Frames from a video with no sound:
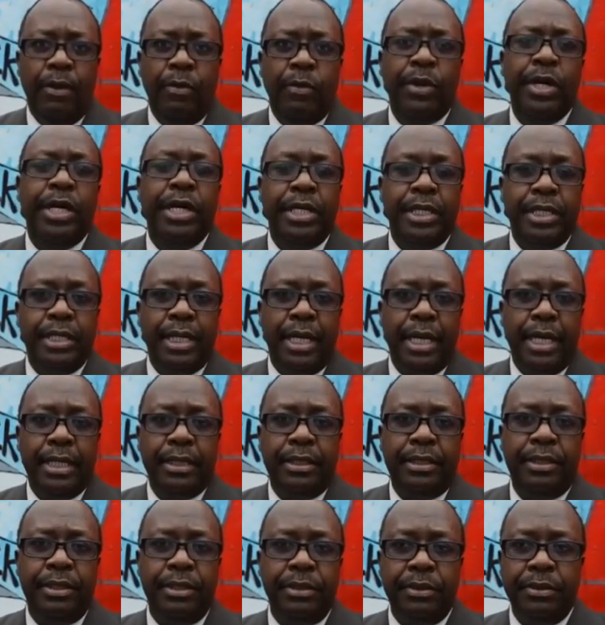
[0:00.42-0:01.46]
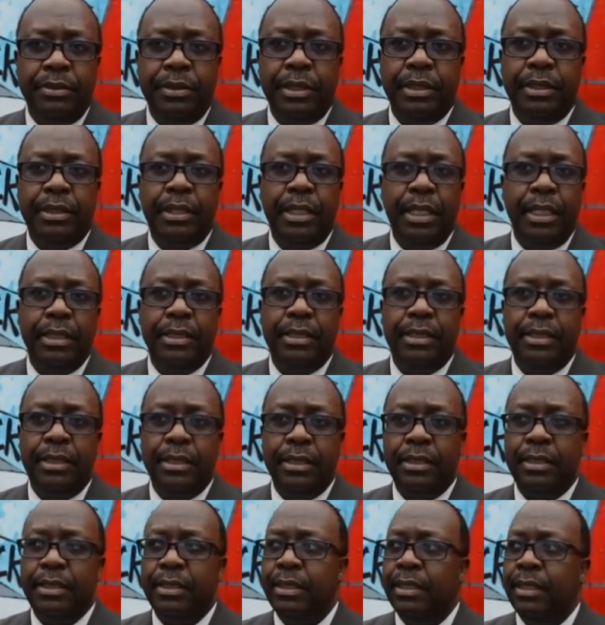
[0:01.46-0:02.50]
We're here tonight to discuss
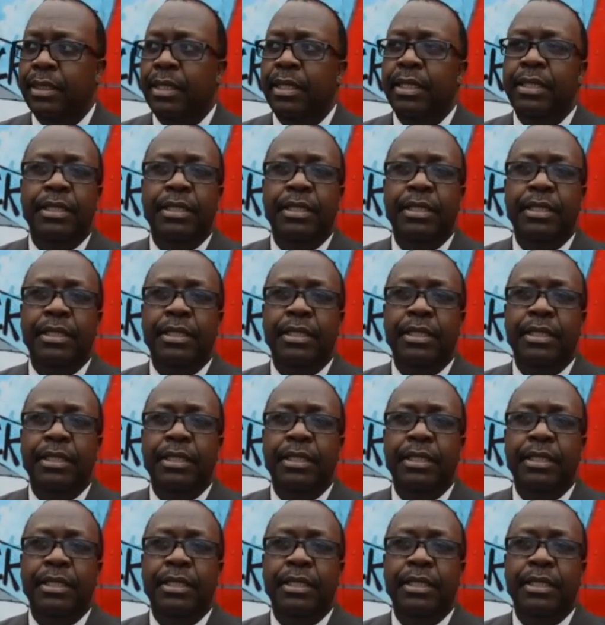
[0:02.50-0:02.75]
this